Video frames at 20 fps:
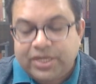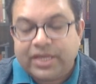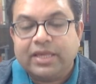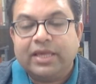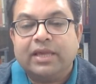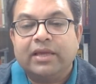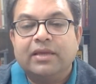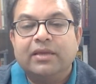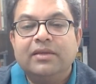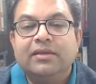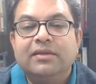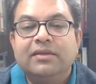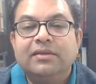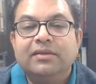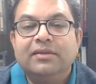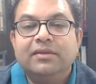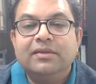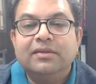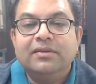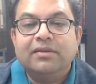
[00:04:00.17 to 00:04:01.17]
checking.
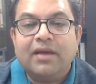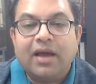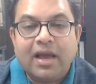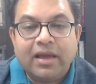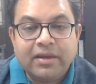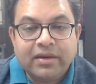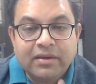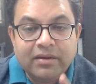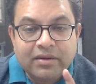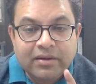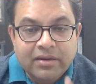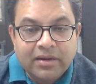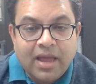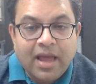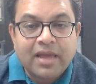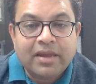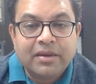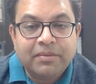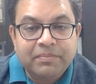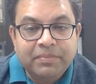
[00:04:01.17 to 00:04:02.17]
I, re-
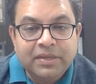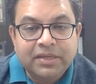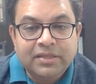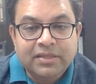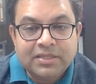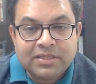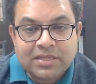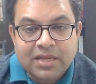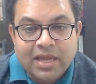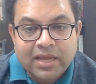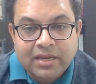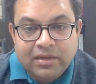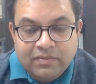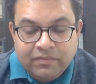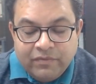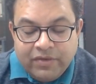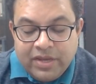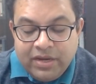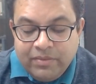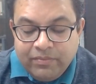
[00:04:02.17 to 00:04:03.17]
I repeat this line,
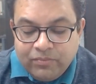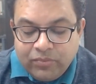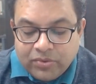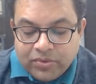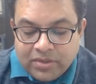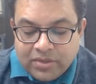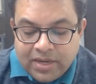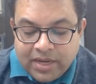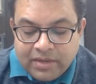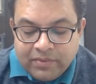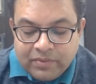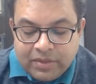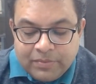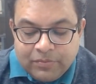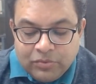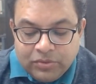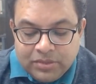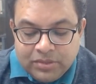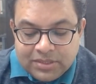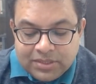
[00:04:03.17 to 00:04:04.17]
very important line that
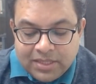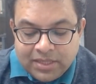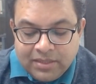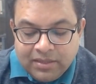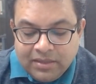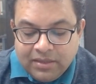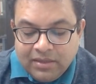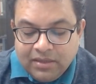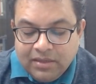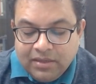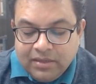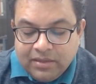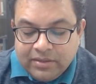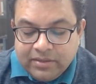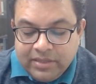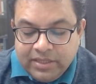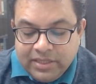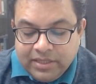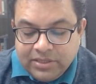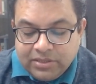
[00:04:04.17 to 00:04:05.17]
Buddha said
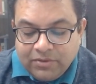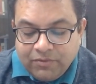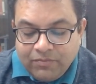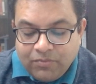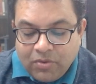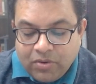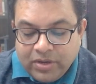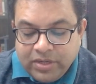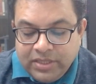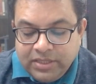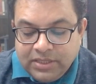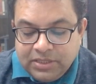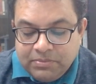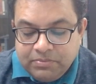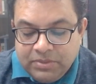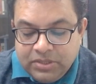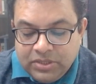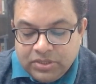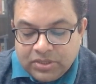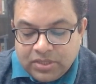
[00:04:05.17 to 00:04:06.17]
deeds of body,
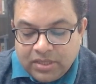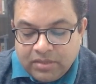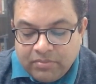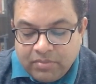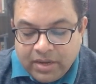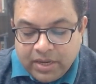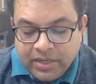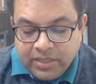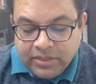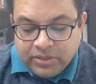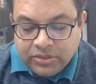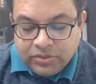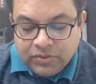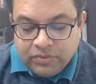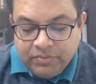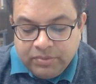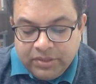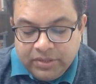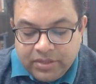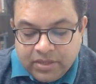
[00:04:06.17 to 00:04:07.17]
speech, and mind
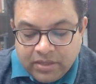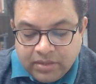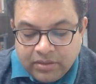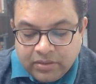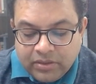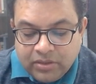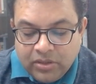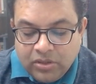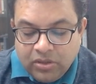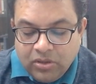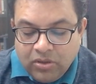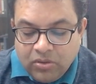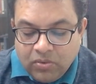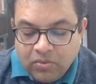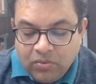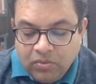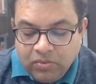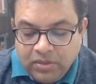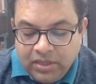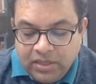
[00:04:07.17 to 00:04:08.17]
should be done
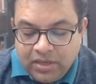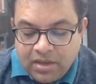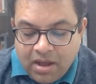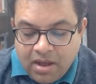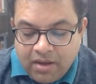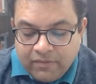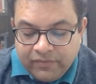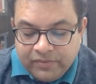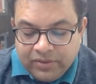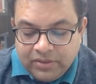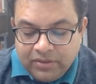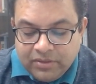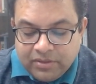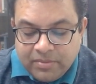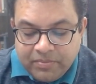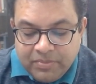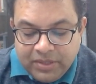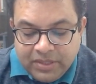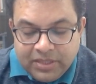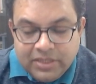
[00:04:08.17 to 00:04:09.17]
only after
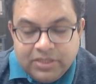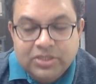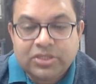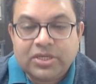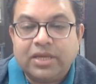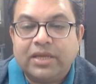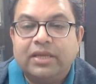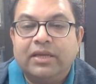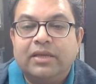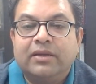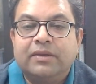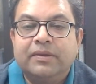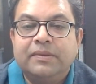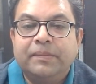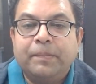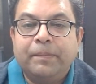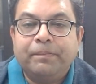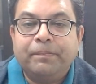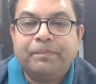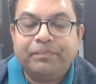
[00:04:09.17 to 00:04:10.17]
repeated checking.
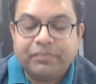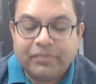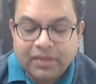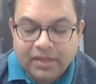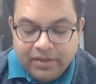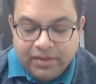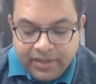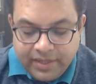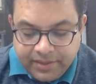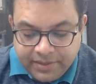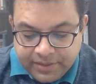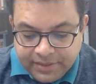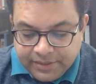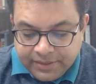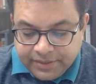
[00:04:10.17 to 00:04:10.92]
Right?